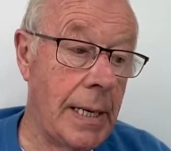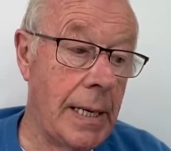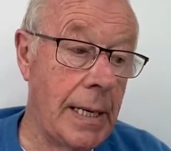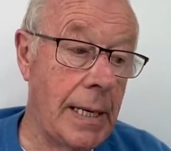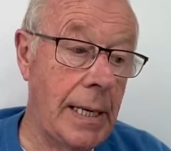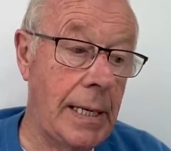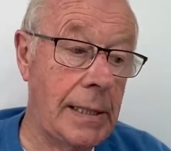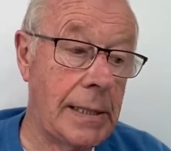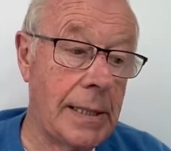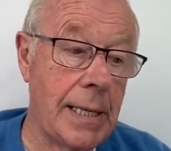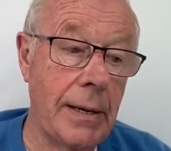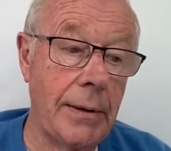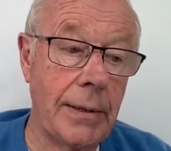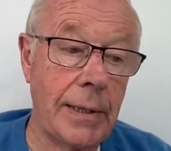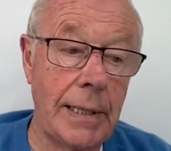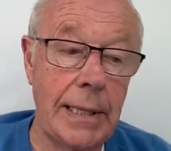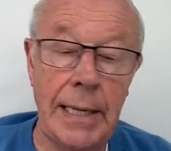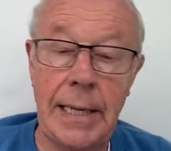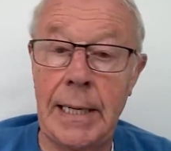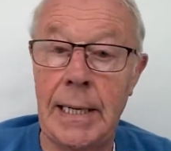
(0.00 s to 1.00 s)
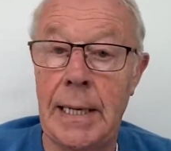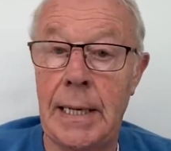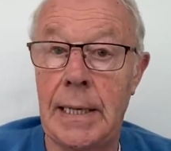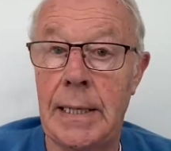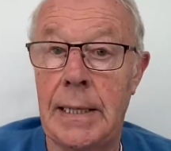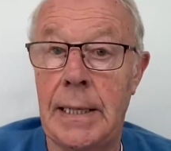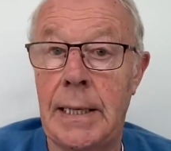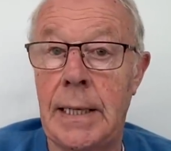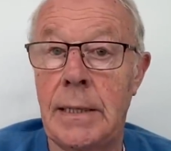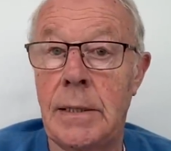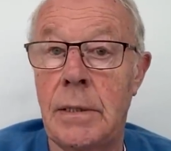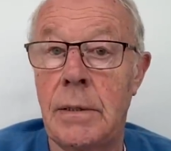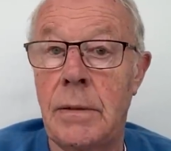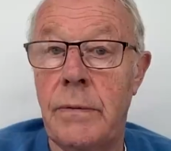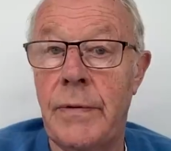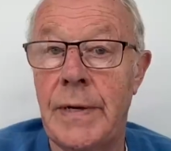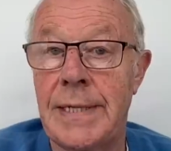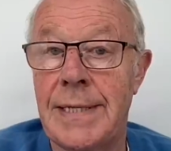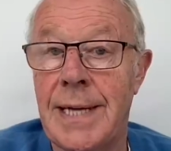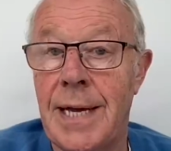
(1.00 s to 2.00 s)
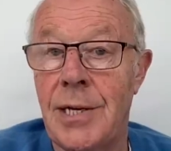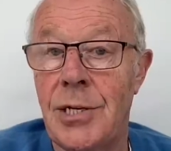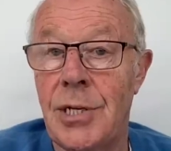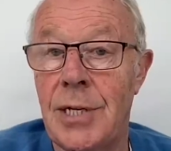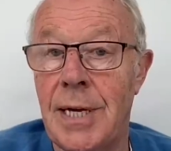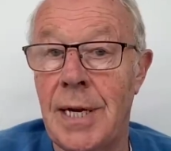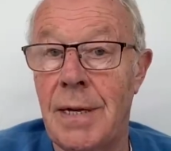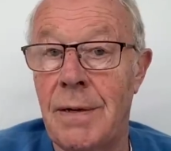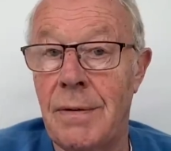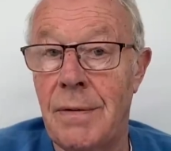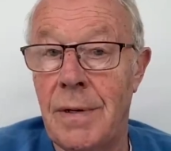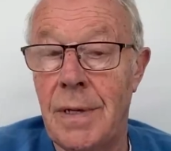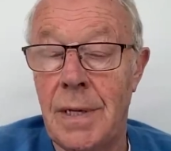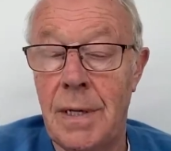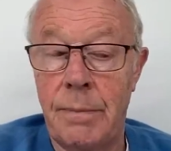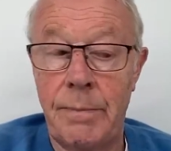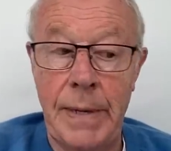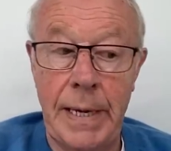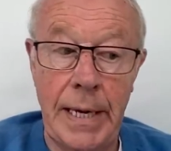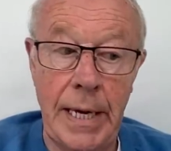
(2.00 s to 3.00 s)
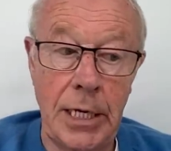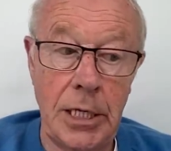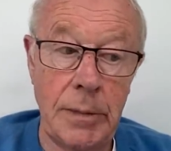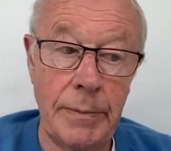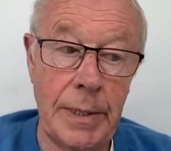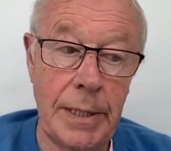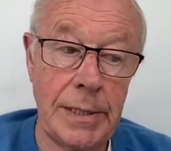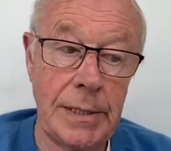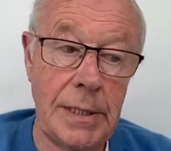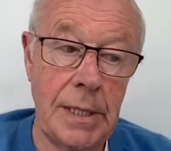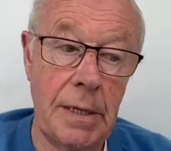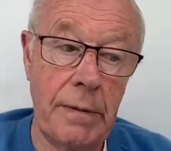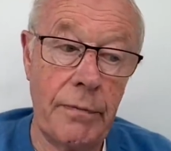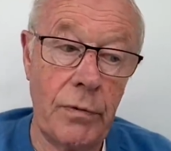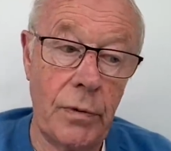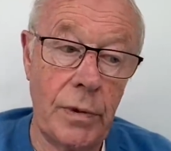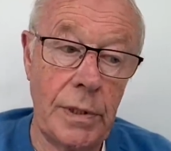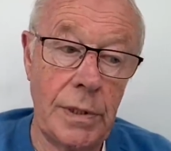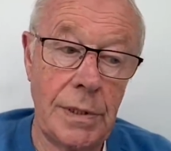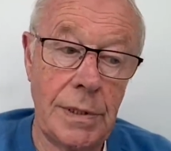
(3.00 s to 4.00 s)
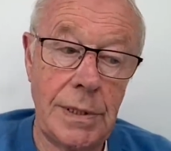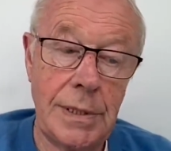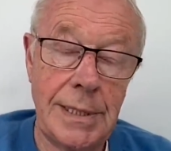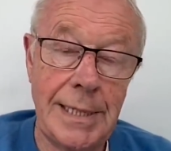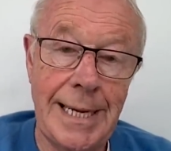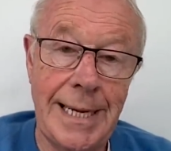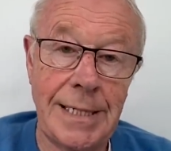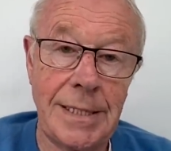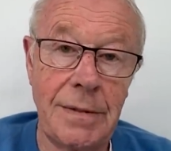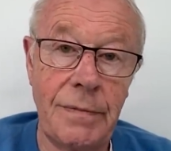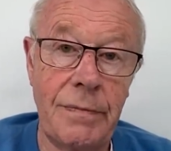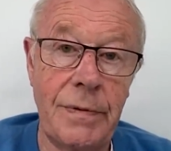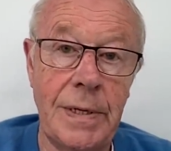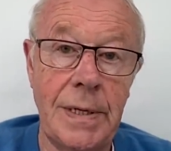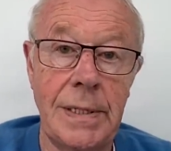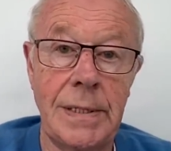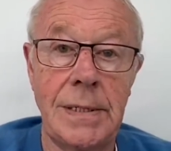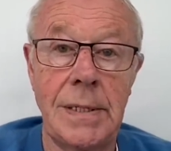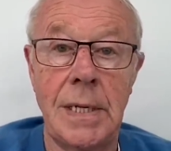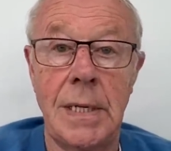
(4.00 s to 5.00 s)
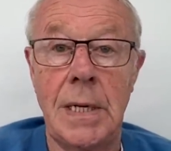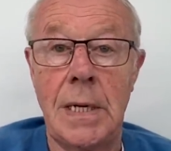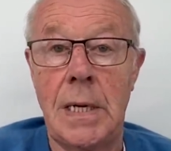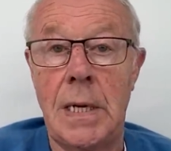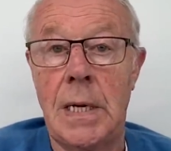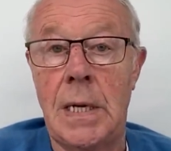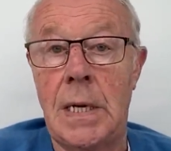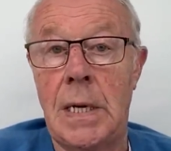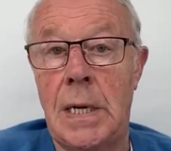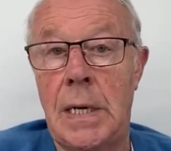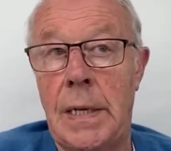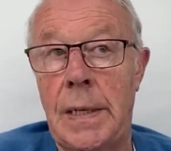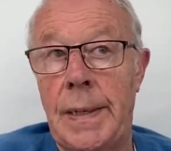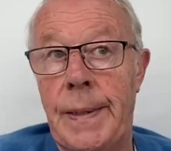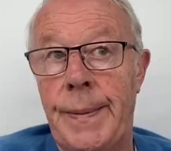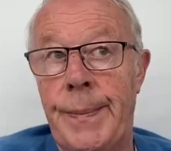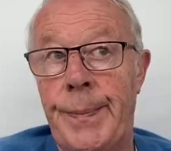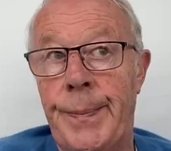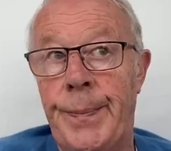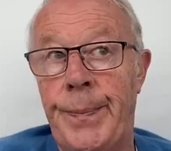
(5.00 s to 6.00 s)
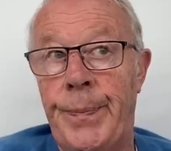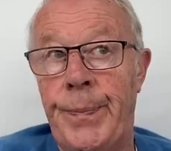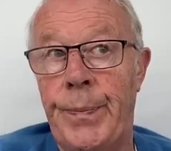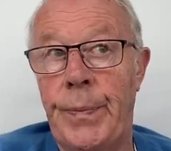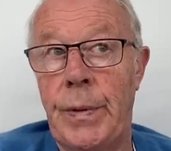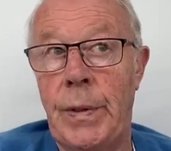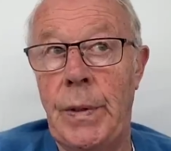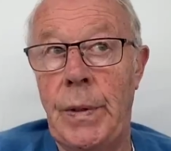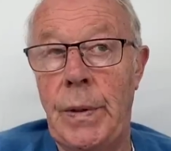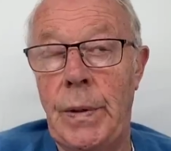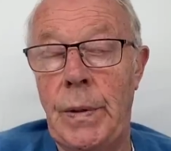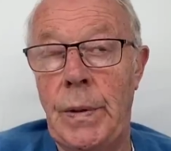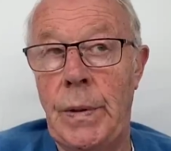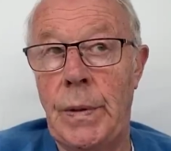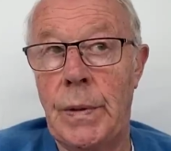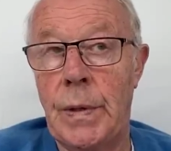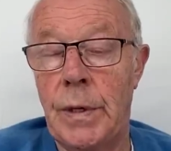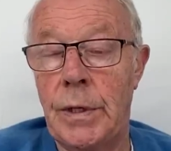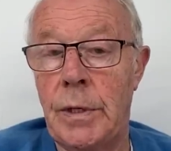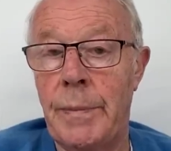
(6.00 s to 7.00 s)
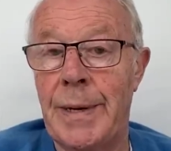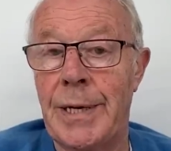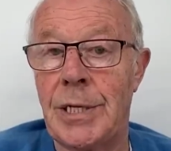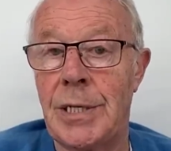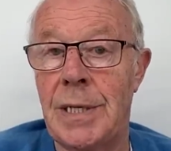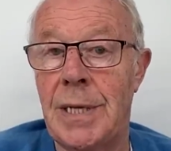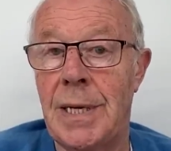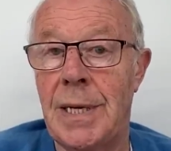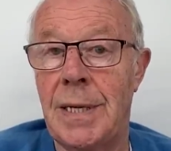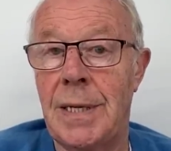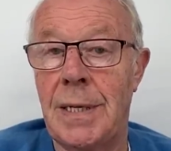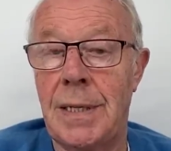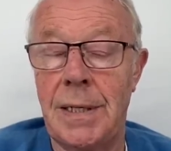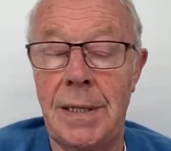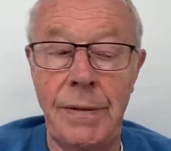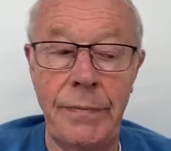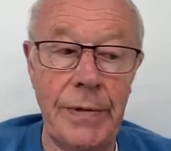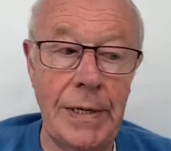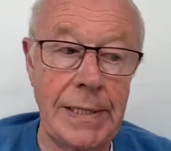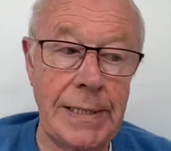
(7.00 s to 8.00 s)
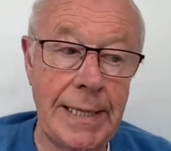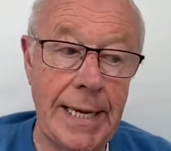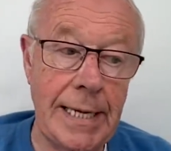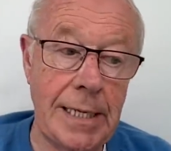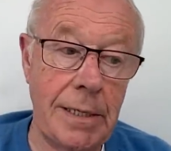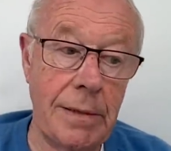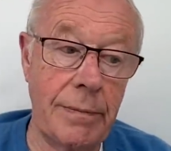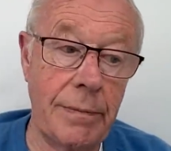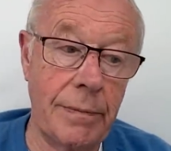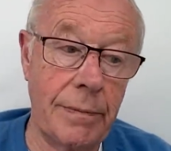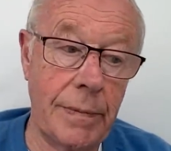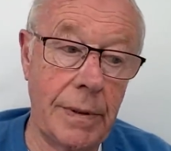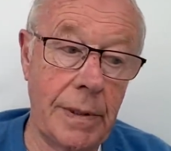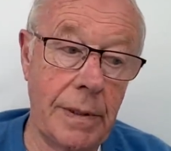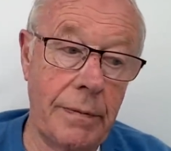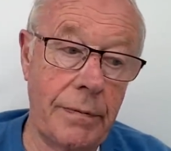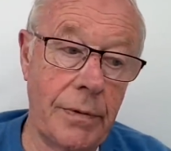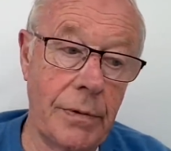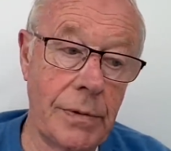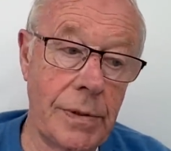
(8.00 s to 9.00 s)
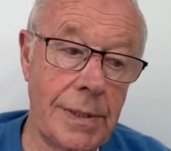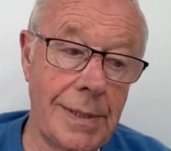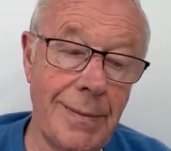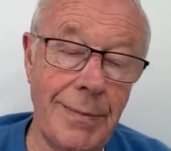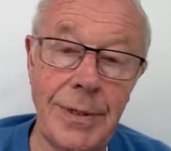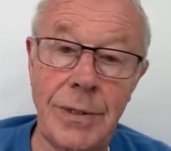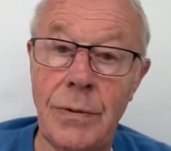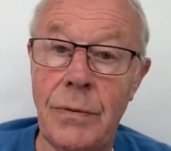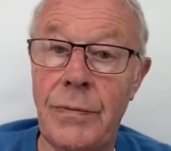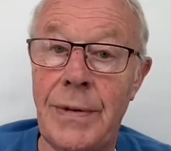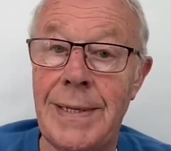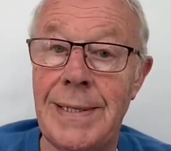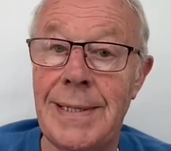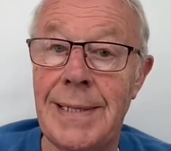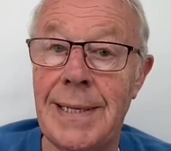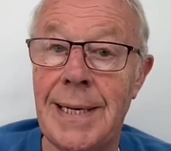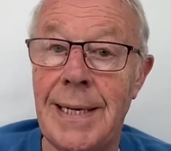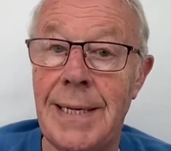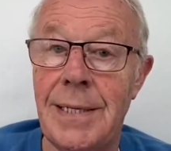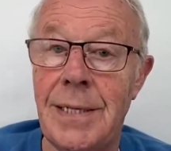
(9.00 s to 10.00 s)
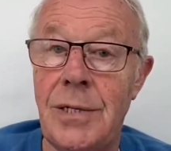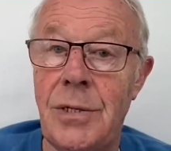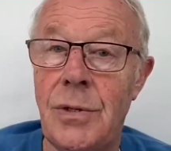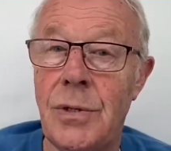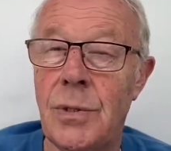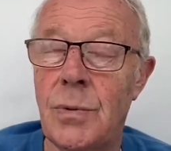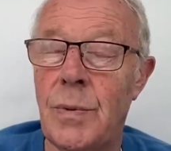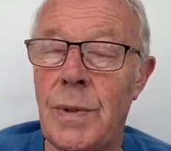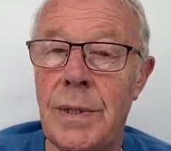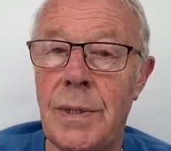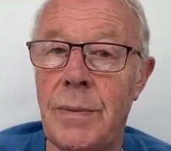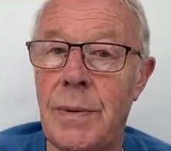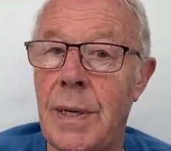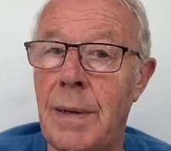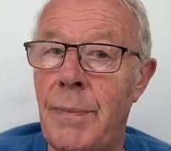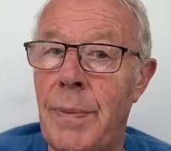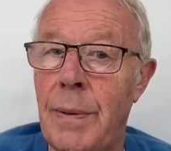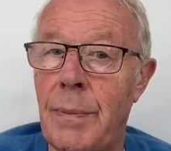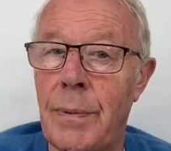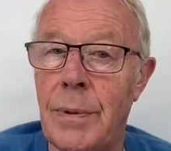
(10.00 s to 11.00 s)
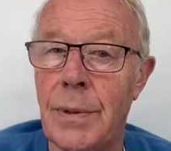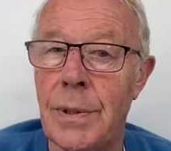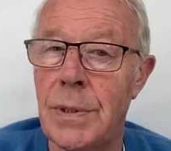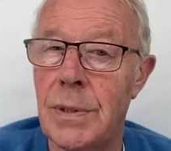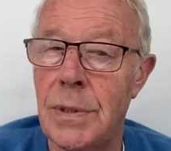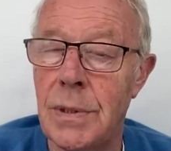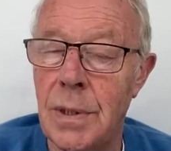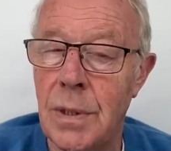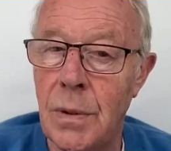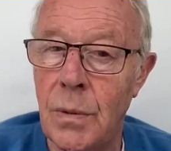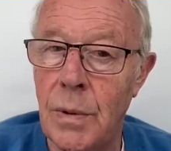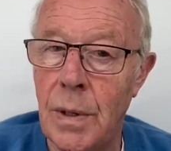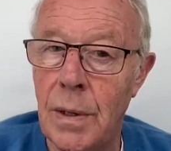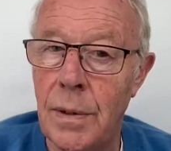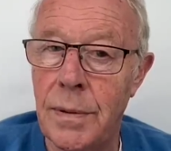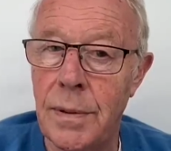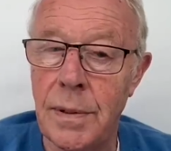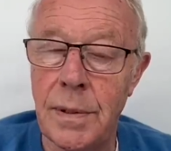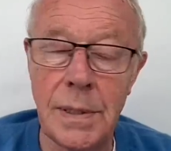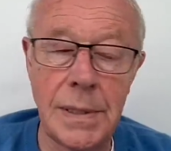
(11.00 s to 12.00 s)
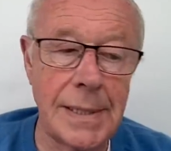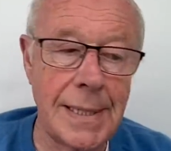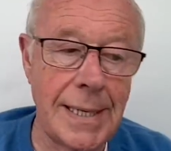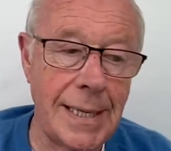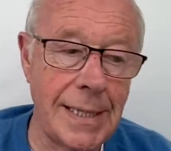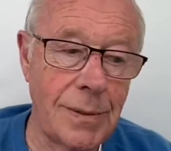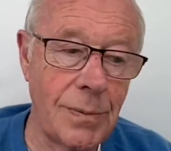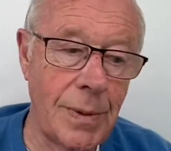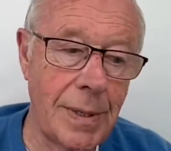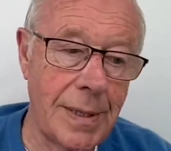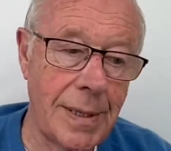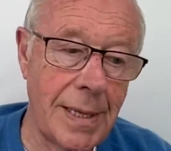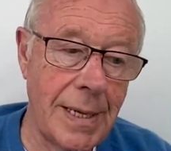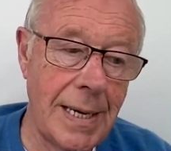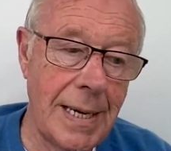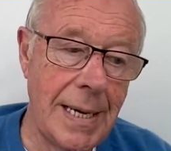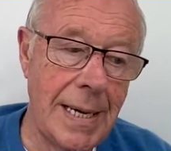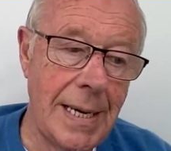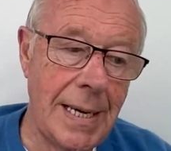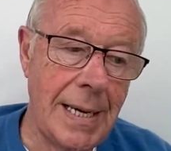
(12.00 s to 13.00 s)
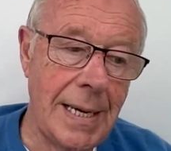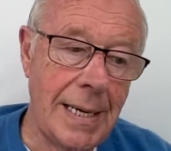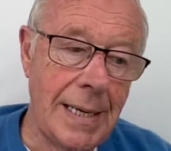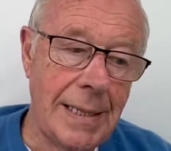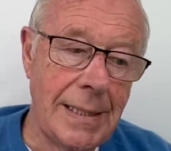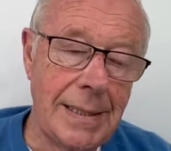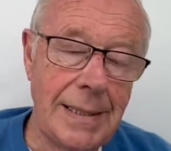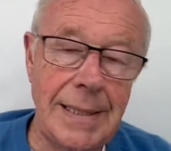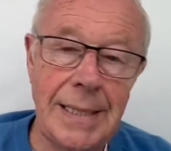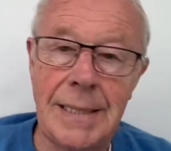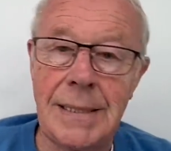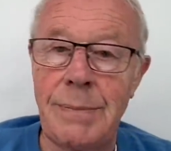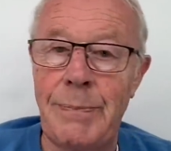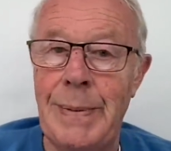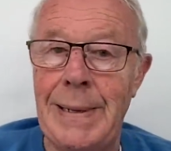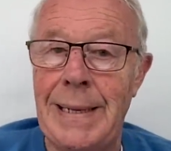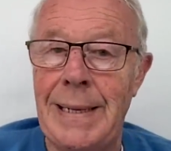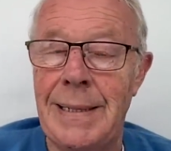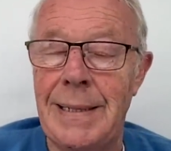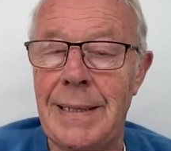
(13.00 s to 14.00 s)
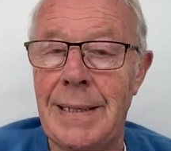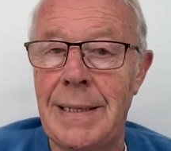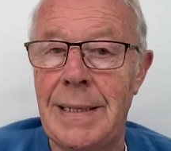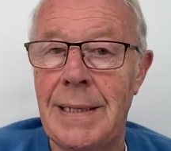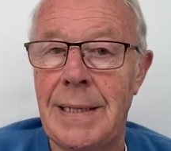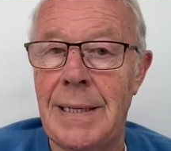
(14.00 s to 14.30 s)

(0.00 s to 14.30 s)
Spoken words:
he's currently under investigation again by HMRC for his tax affairs. You can't imagine they're investigating if there isn't something to investigate. And you just wonder why people are so wealthy. This guy's worth 6 billion.